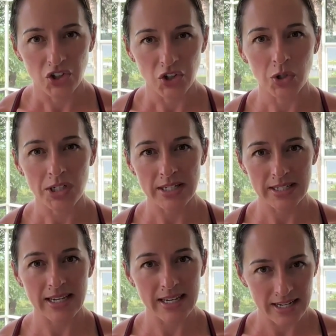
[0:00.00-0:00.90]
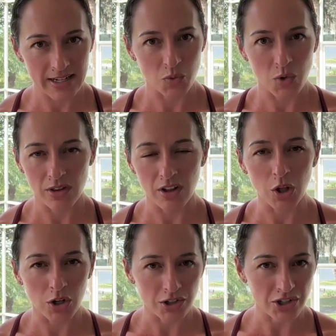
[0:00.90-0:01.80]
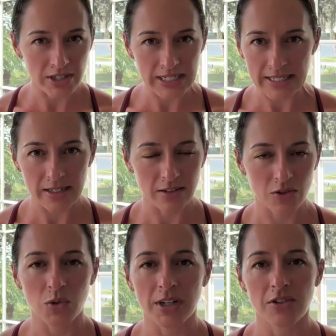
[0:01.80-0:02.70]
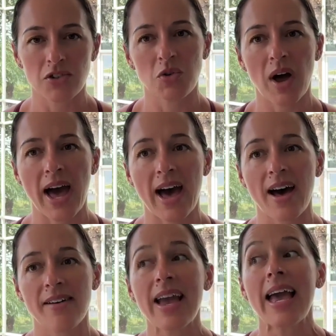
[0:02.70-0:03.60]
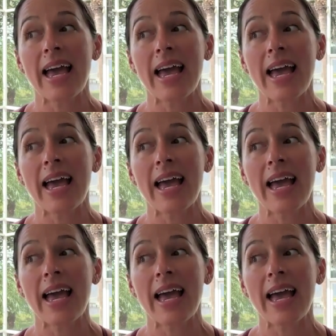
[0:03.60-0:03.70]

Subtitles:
your skin is one of the largest detox organs you have.